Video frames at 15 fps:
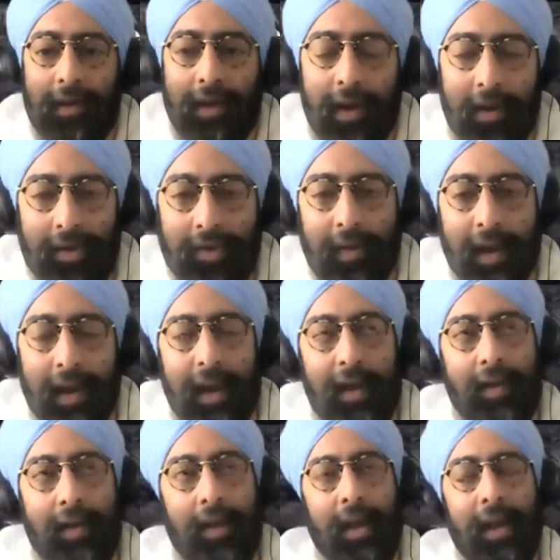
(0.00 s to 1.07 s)
coach right
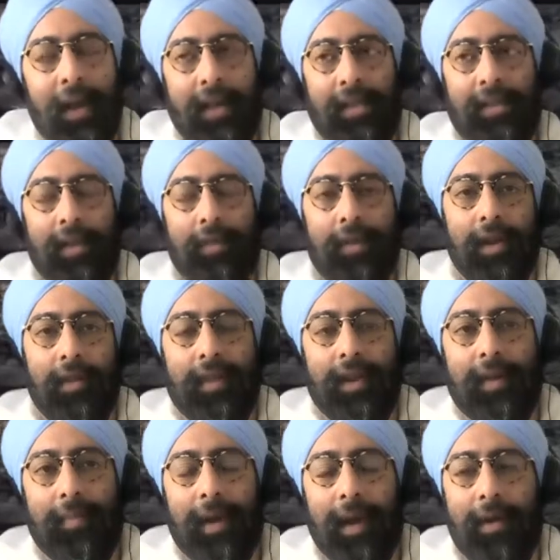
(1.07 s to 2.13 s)
now. See, when you
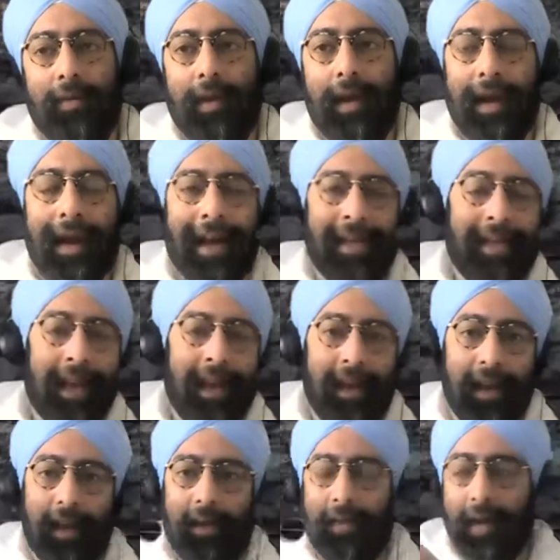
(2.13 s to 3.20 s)
think about
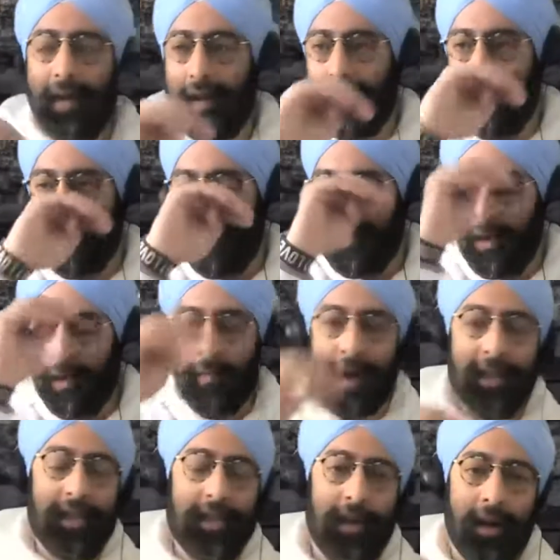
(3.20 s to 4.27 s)
identity, right, you
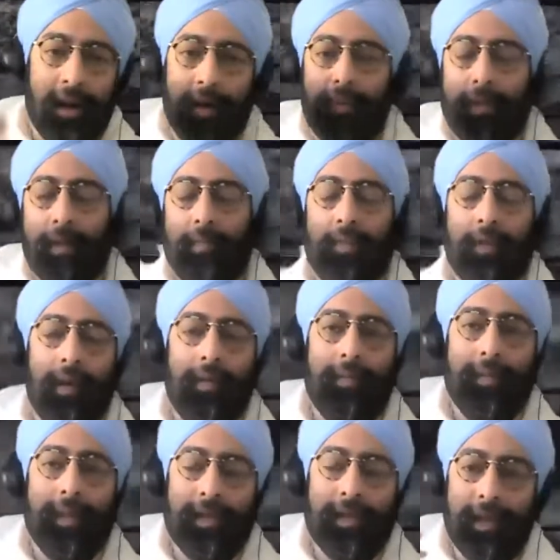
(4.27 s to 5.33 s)
might start off with the
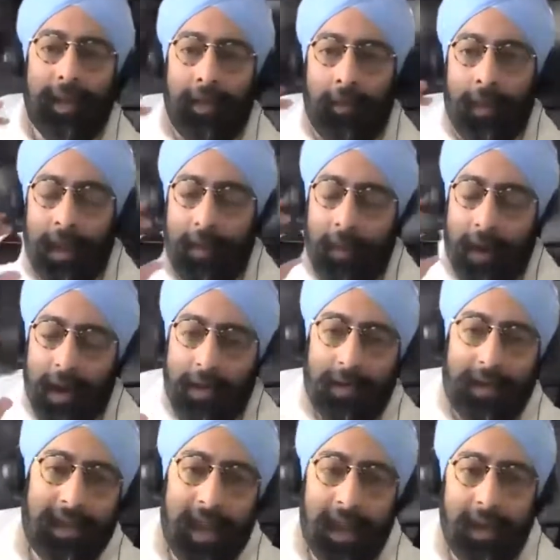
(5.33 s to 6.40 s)
problem, because in what you
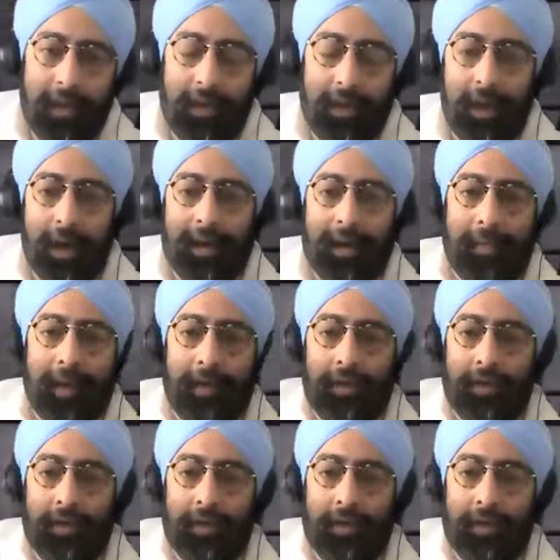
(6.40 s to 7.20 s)
said, you talked about